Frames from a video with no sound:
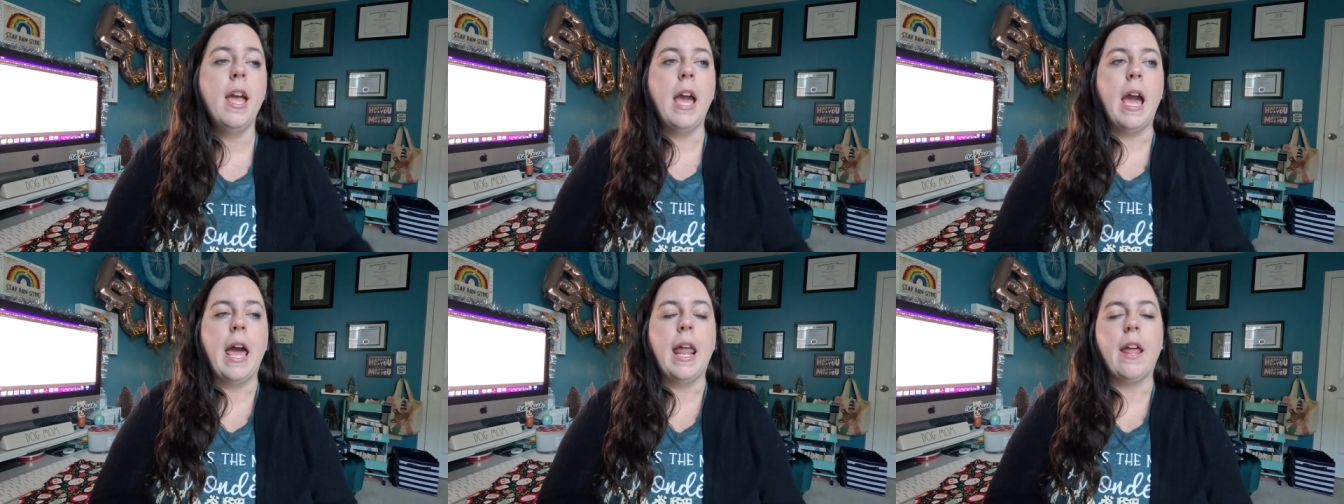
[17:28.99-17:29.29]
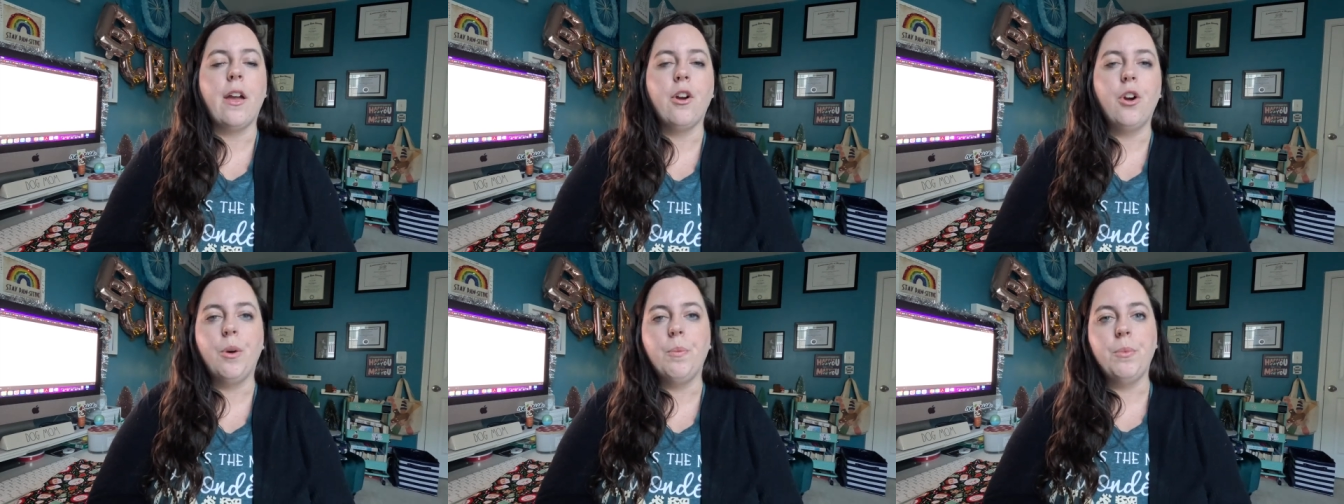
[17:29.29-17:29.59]
And
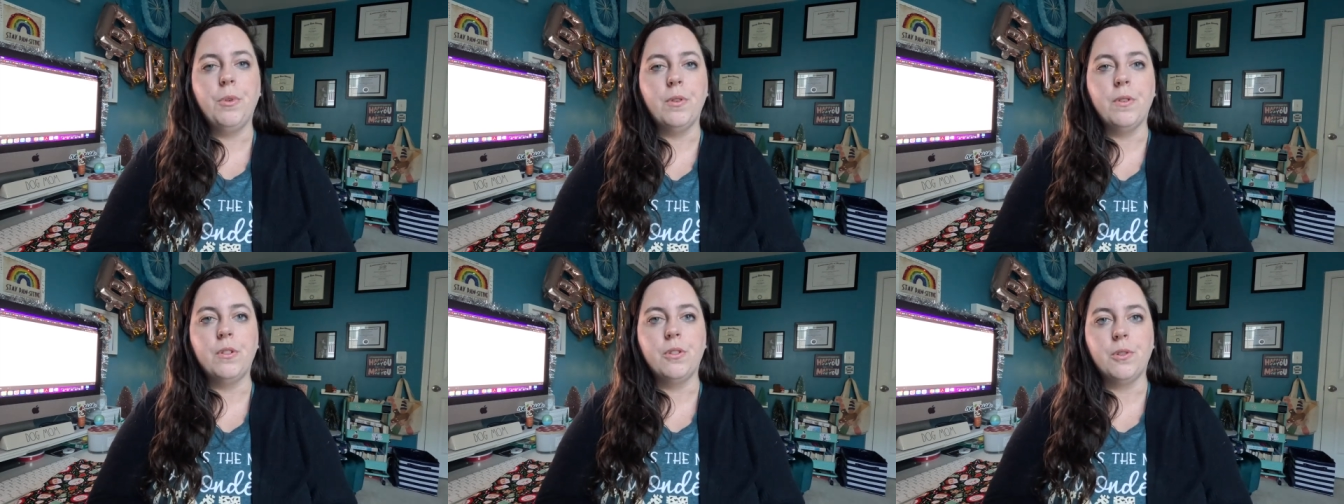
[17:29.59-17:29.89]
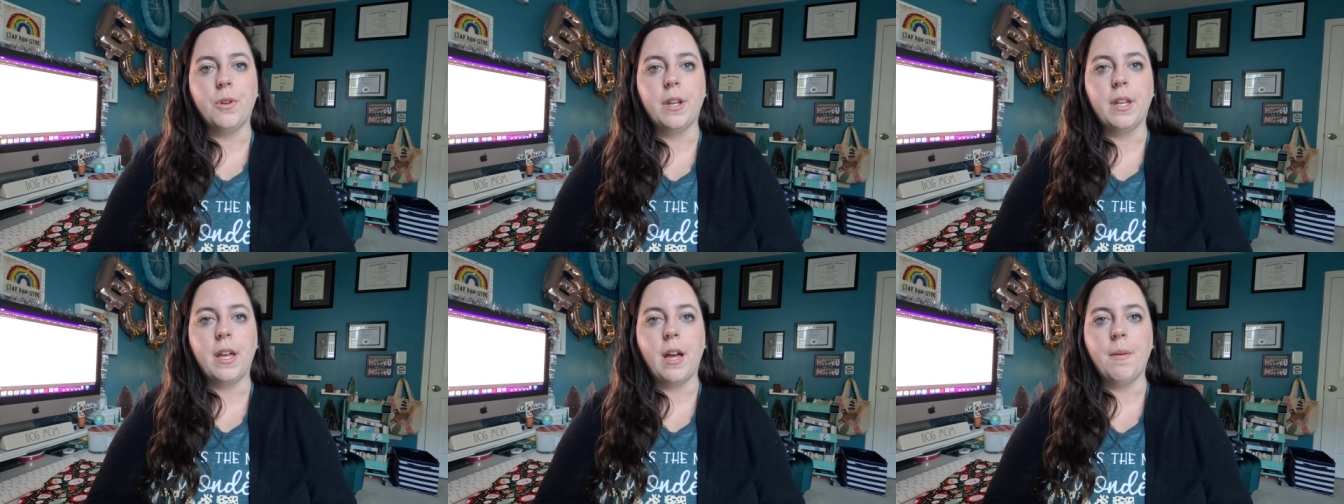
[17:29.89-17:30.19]
I hope you
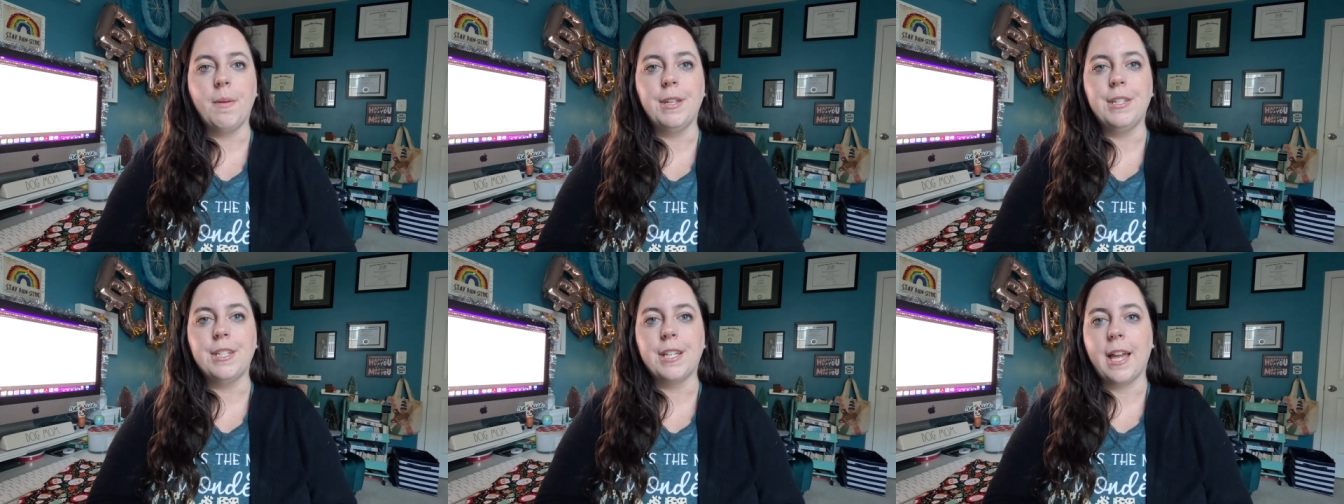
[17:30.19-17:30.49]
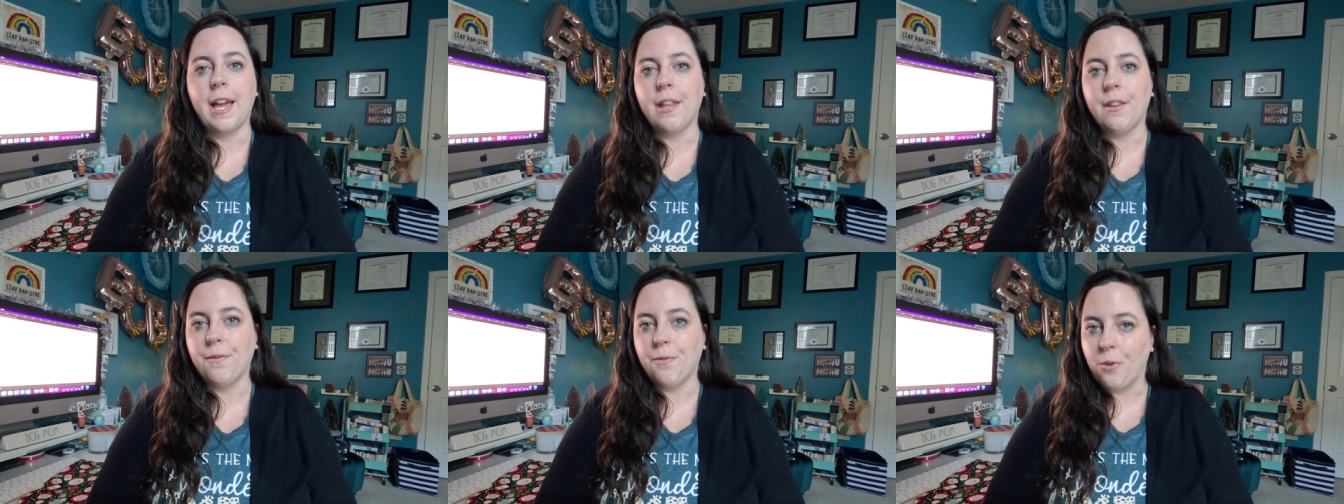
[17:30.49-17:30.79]
enjoy coming to
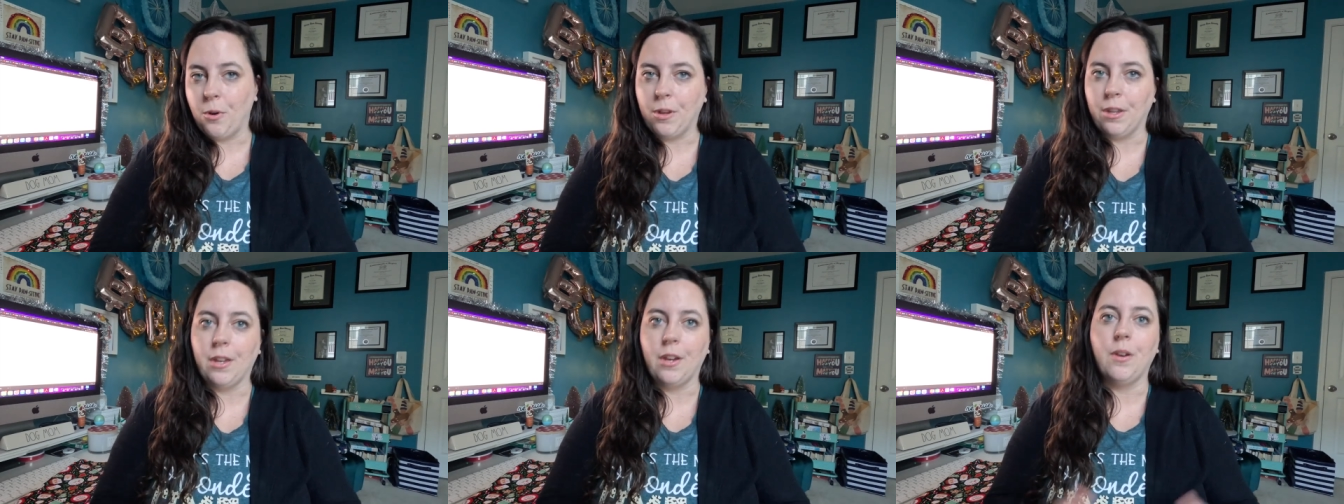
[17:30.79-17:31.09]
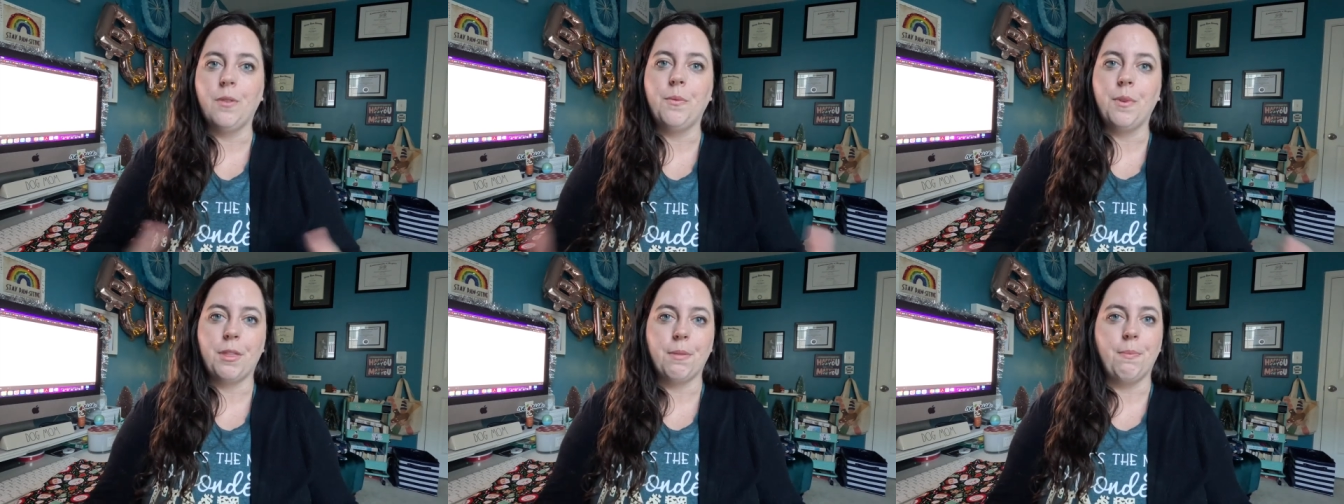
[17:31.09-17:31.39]

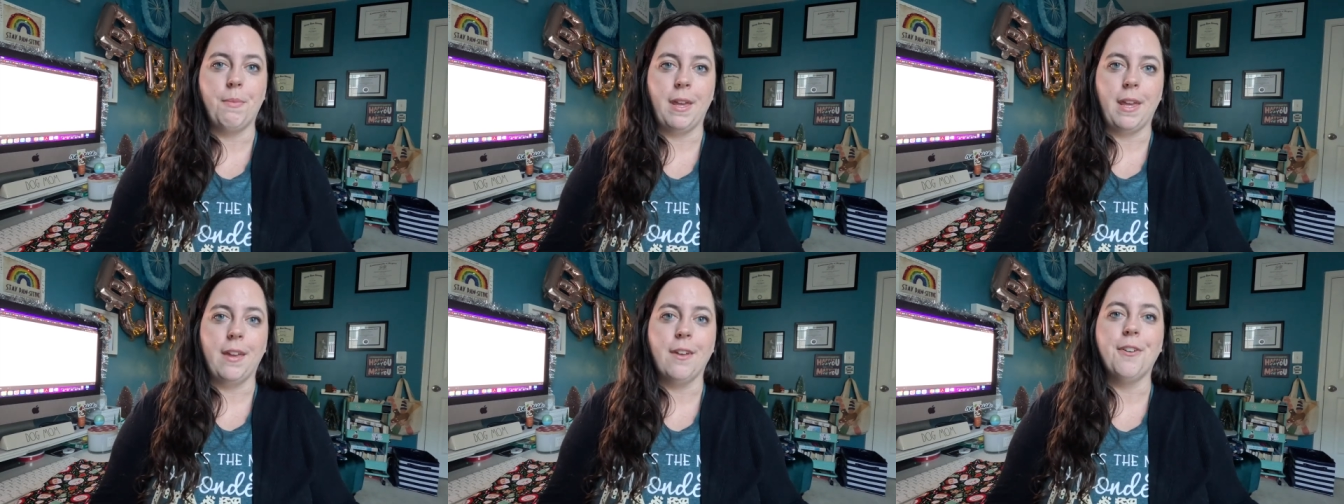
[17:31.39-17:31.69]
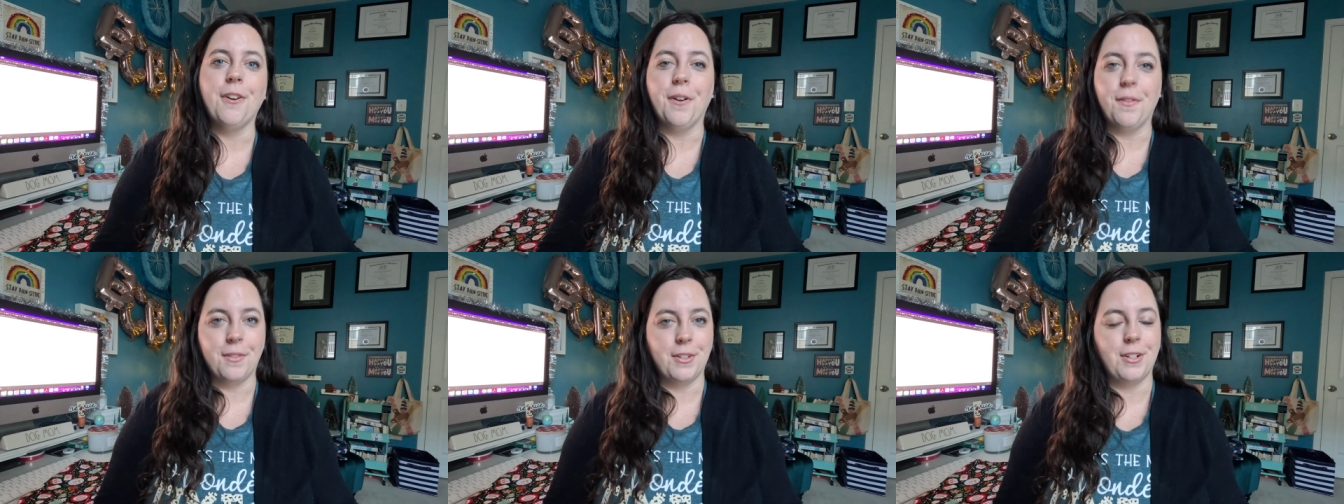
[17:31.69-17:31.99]
California with me
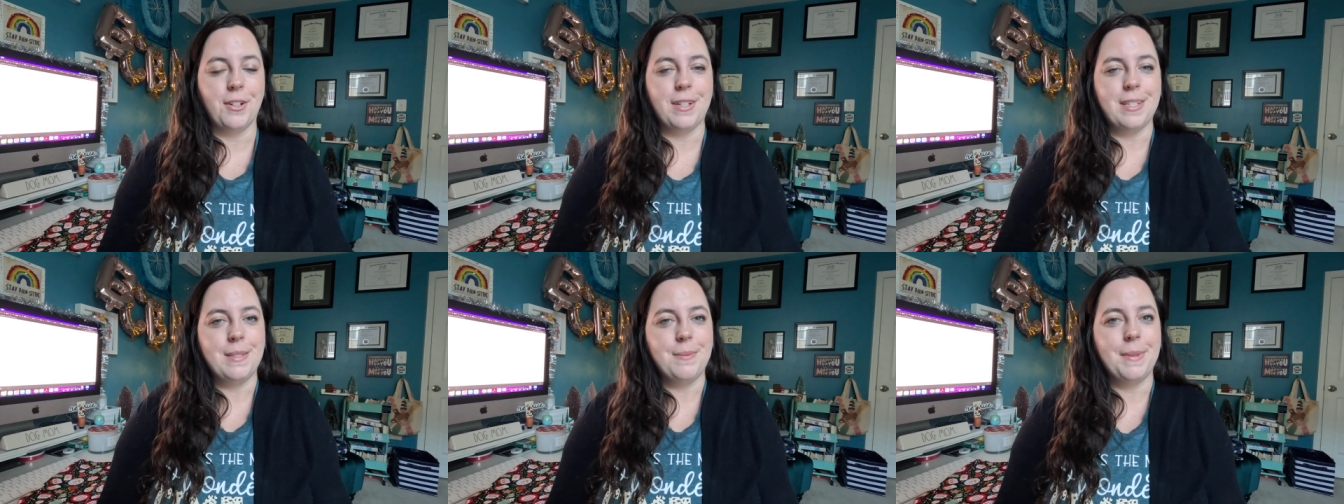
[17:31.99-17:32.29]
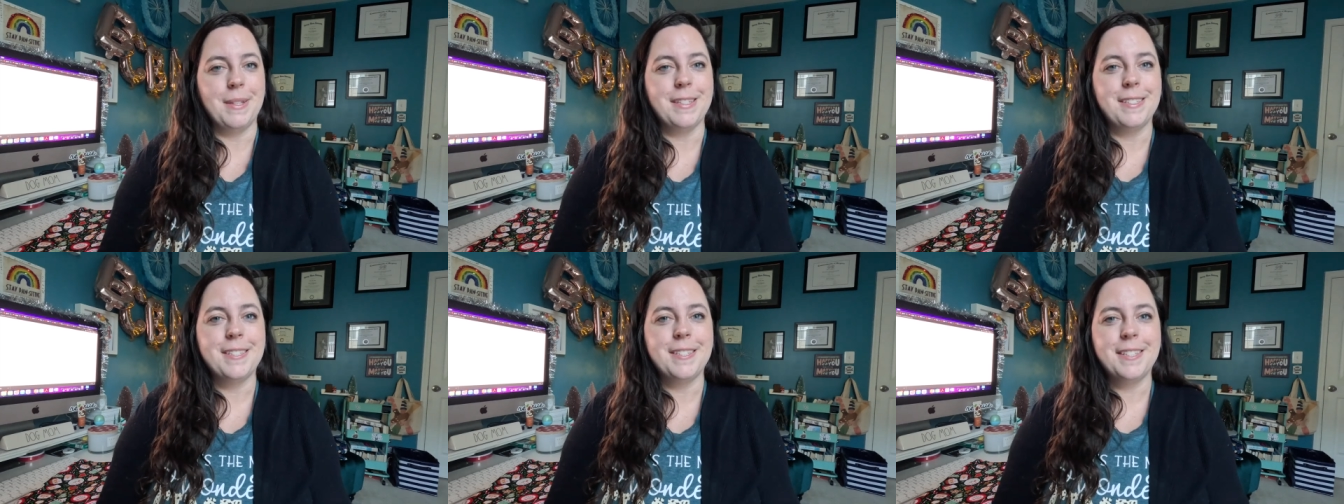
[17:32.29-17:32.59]
over
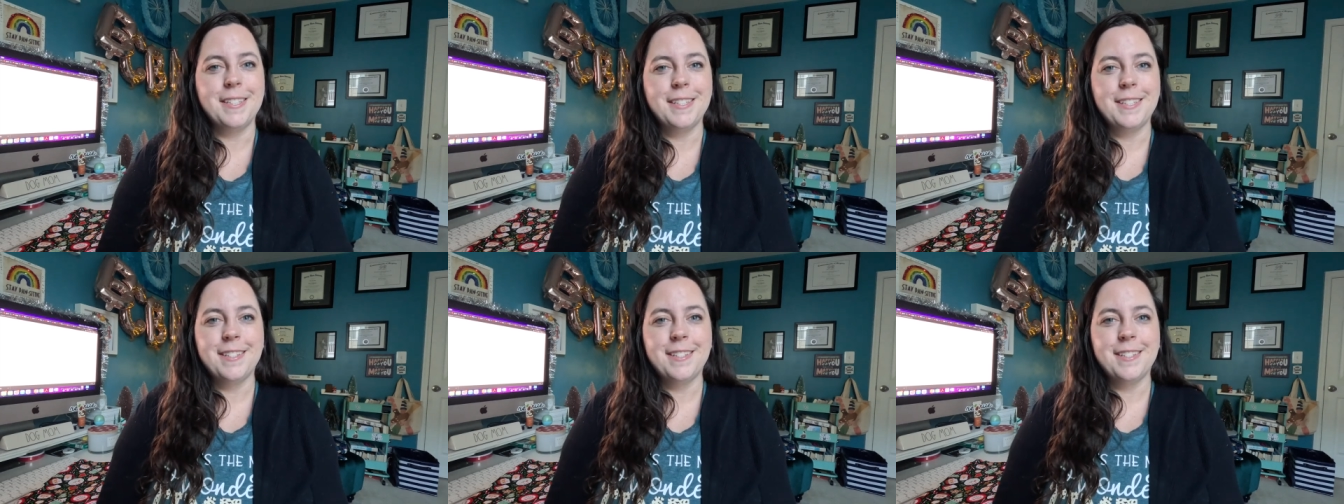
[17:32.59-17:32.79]
Christmas.